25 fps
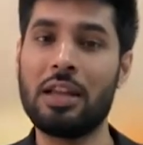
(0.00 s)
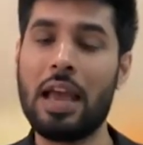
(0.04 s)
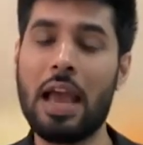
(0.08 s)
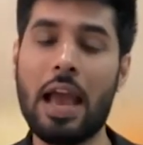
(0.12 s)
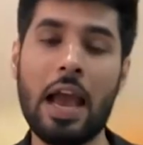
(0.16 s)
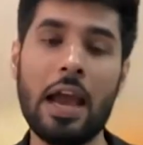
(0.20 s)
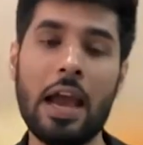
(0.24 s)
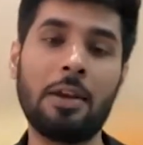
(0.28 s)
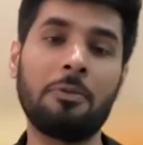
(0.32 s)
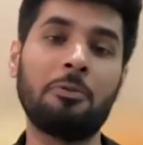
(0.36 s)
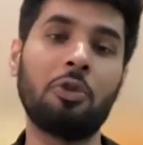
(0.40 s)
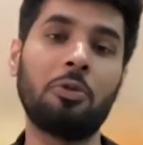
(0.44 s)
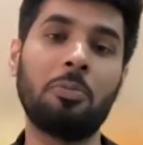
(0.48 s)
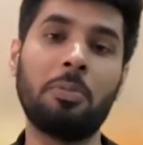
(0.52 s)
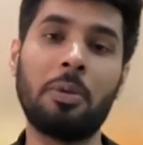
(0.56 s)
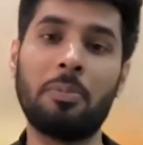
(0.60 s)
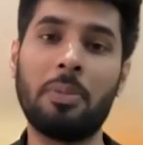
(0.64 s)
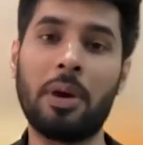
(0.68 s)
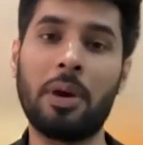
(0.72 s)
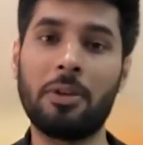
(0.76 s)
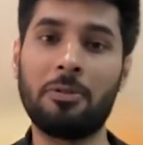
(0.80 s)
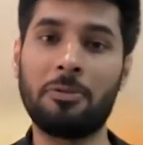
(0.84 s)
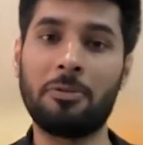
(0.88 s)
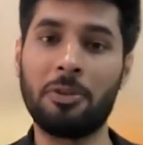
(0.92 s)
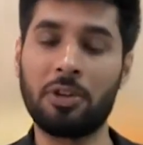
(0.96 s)
and would be
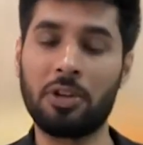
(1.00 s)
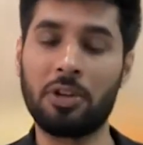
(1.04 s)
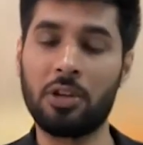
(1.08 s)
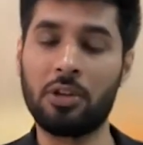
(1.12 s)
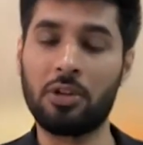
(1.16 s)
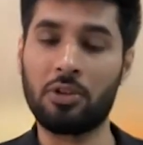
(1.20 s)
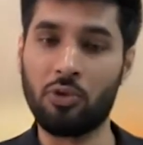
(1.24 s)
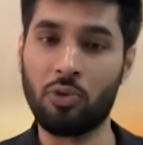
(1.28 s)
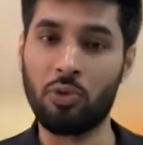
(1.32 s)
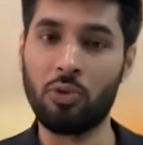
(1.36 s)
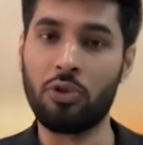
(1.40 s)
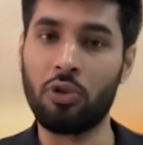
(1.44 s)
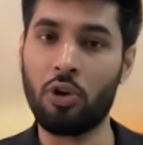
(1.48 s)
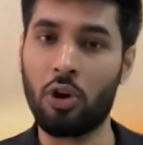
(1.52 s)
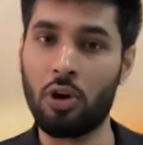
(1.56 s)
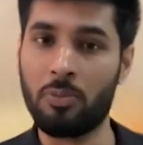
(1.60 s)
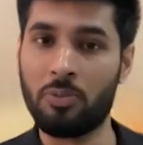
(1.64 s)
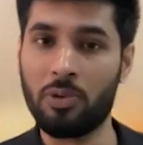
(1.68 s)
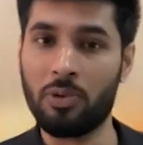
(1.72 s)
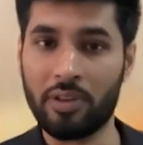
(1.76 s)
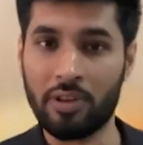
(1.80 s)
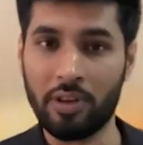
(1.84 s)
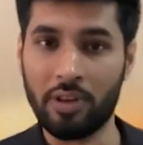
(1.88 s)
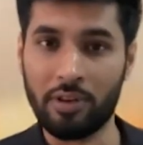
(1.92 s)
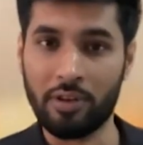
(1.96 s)
benefited through your
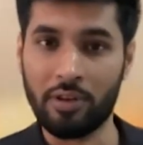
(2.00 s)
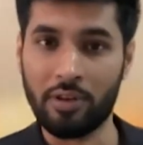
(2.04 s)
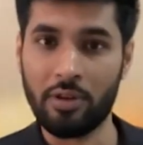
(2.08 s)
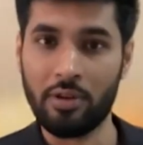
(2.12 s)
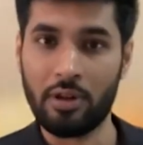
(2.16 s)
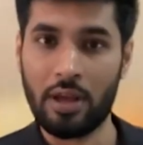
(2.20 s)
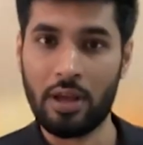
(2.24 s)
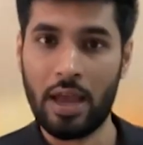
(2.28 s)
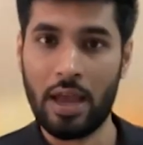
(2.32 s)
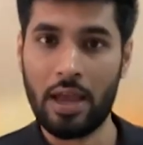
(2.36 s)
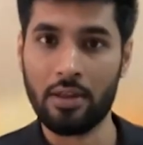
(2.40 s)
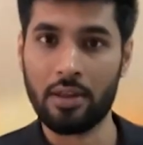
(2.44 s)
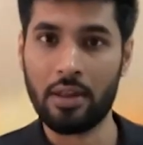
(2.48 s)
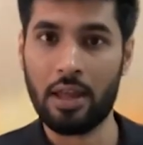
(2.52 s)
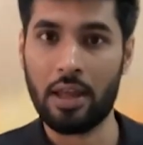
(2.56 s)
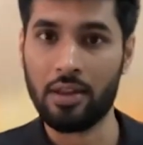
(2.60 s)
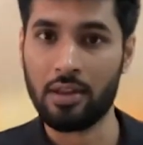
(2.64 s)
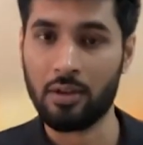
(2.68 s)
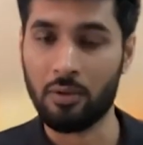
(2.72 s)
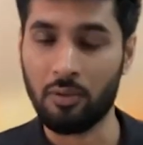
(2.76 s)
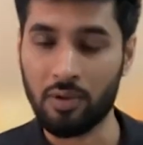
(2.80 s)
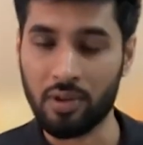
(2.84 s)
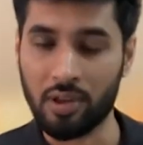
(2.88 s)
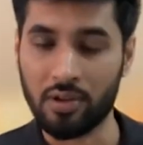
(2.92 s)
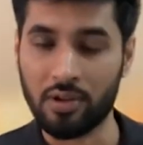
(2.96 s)
presence as as a
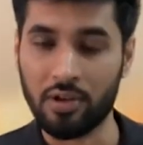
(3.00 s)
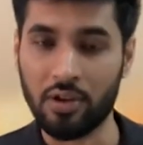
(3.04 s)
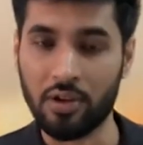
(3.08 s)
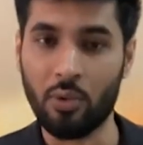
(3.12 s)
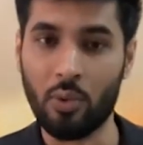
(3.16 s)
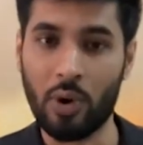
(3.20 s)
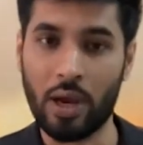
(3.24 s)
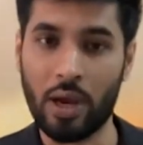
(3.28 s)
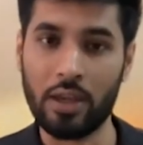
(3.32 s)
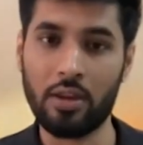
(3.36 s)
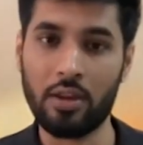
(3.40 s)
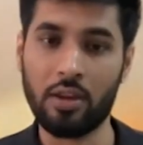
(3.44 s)
visitor, right?